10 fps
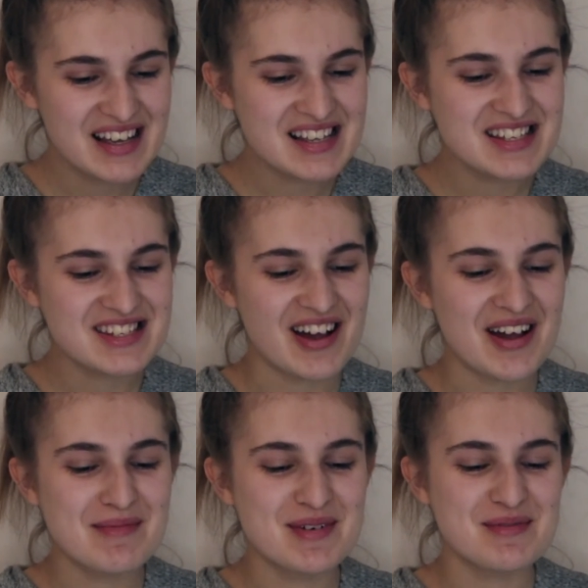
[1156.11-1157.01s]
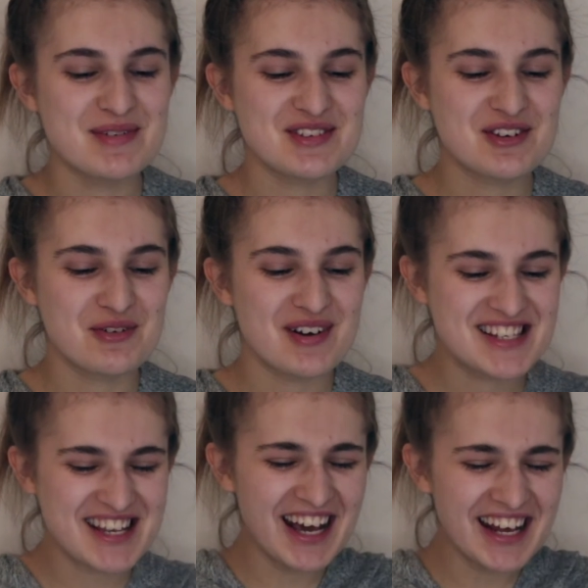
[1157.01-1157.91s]
Simon was
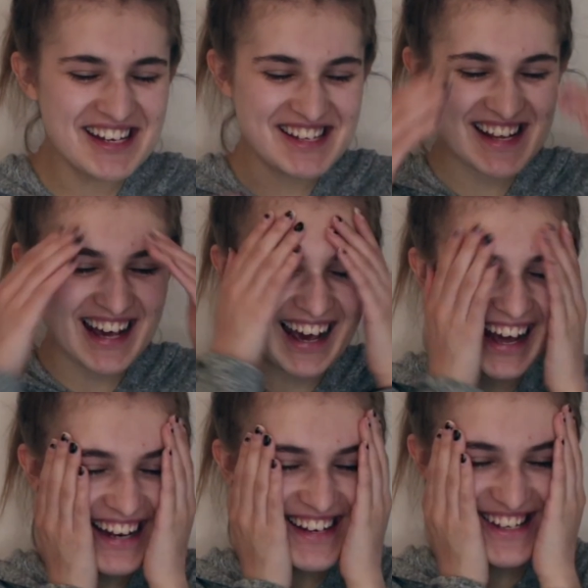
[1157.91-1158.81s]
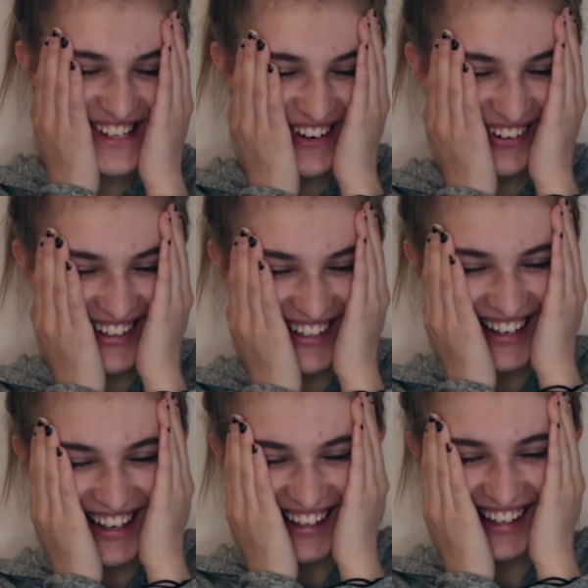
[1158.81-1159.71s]
christened and joined
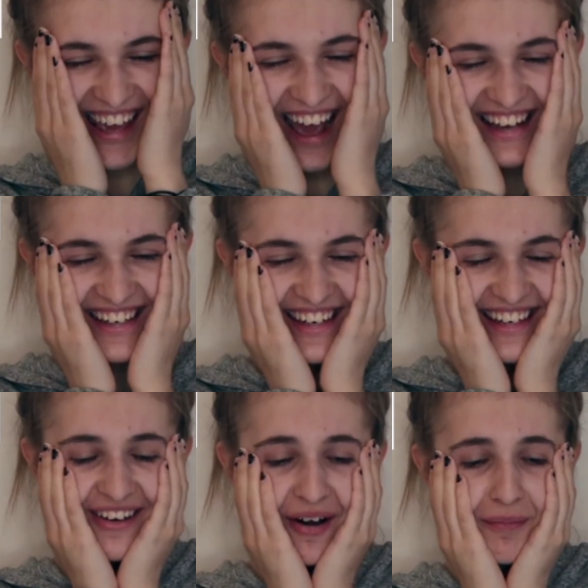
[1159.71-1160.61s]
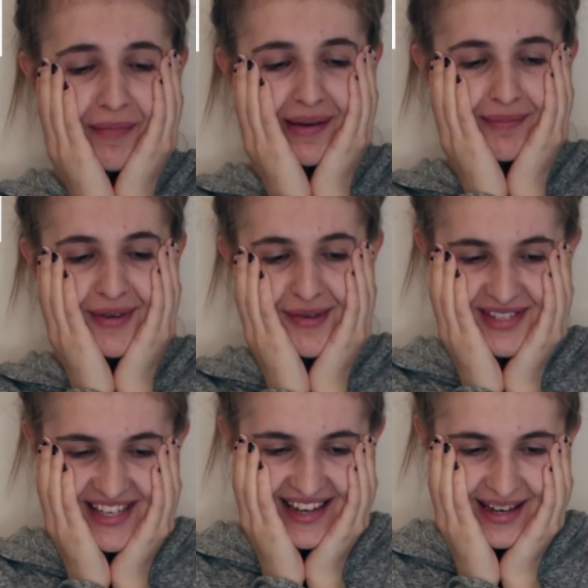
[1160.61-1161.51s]
Candy Got Mick
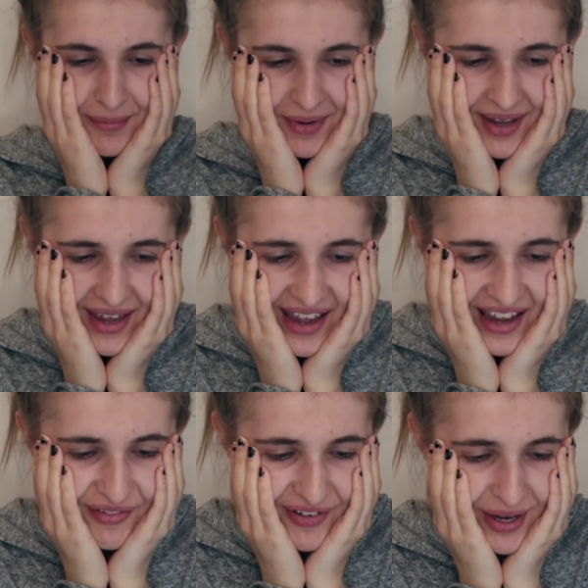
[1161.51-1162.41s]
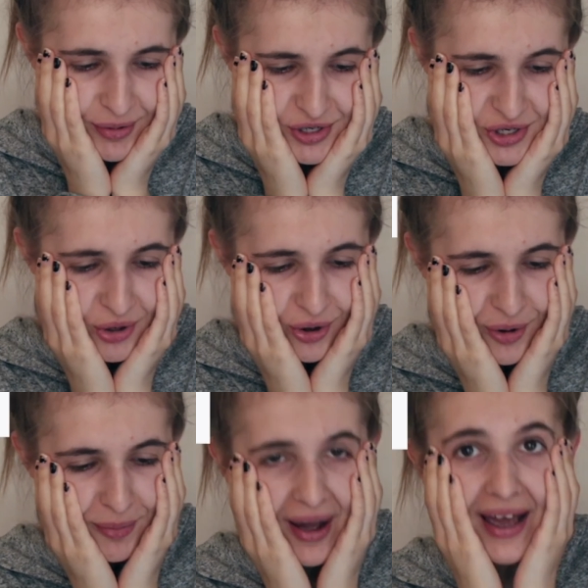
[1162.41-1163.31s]
Museum if he was
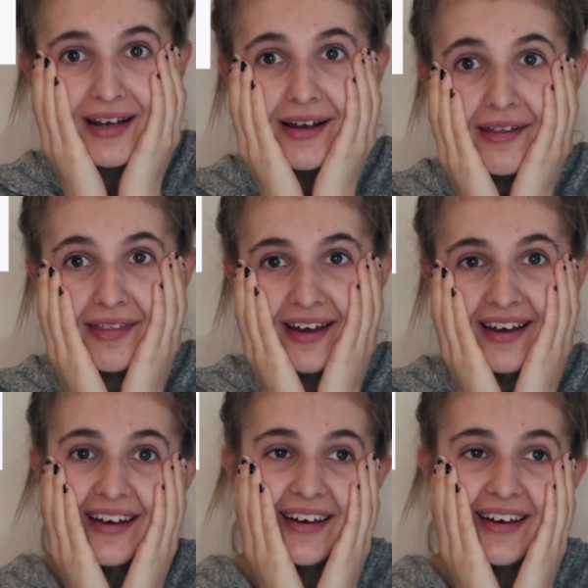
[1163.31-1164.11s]
caught by another.